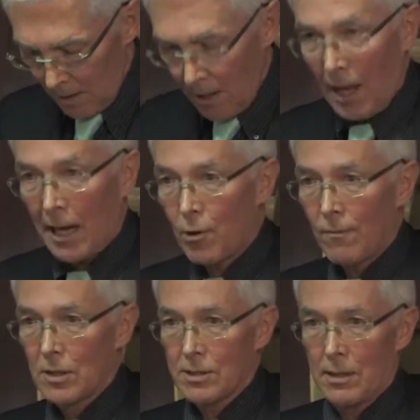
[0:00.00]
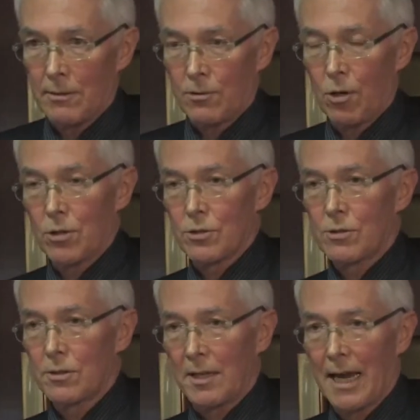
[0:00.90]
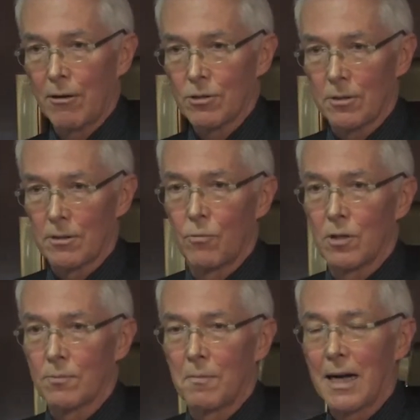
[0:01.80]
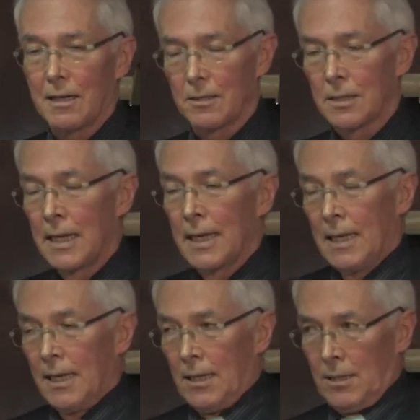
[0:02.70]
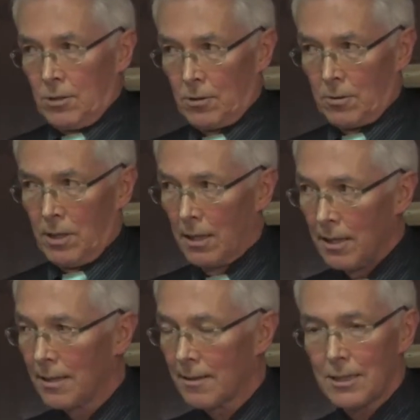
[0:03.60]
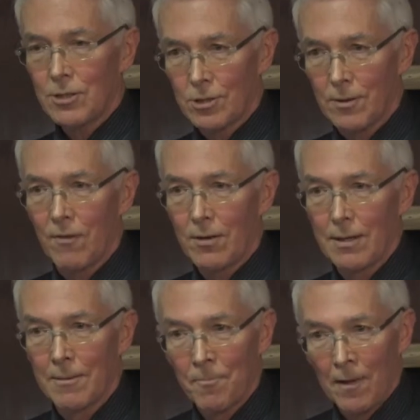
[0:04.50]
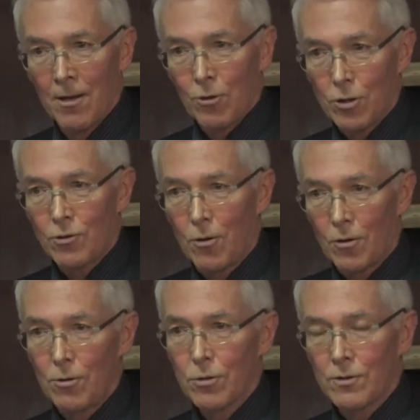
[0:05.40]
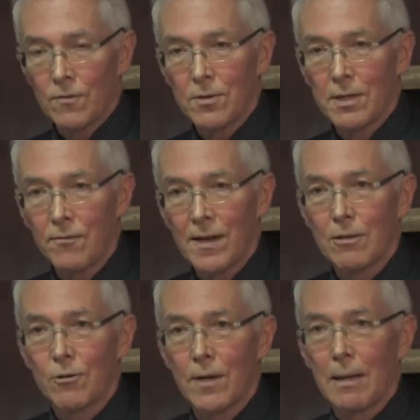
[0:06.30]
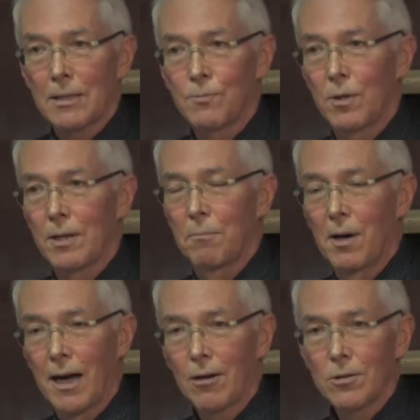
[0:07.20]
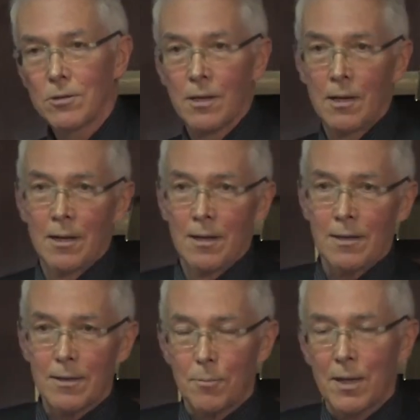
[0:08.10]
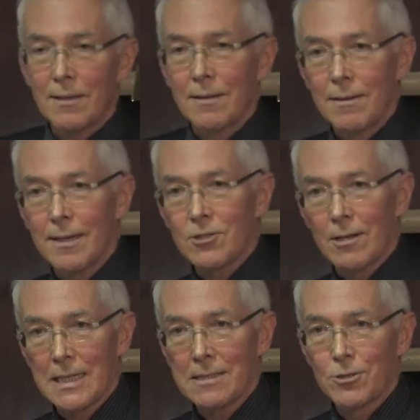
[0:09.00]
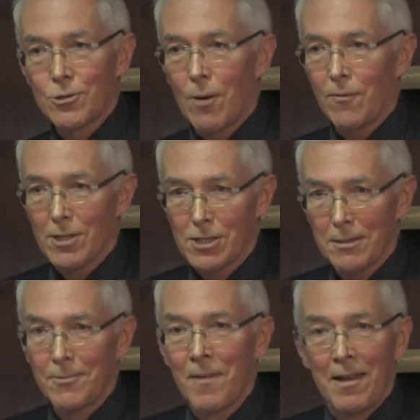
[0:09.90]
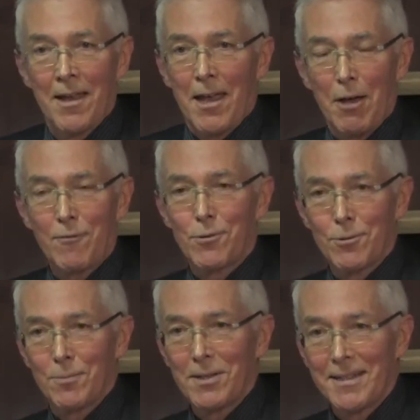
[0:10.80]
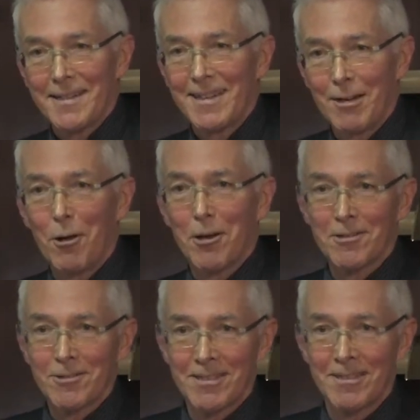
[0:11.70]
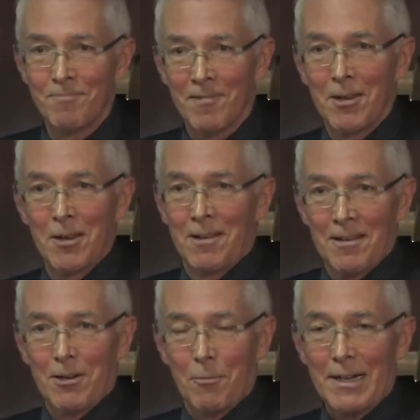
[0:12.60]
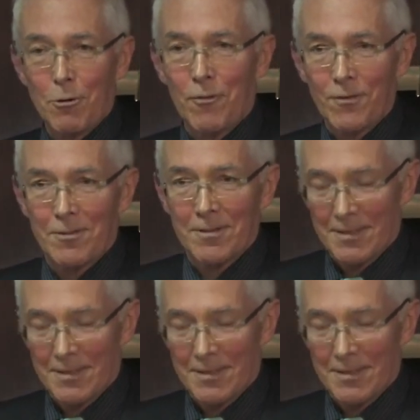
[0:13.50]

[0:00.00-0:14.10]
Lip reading: and obviously it caused chaos on the world market. So this is a very good conclusion for the effect of export embargoes, but these lessons obviously have to be learned quite often,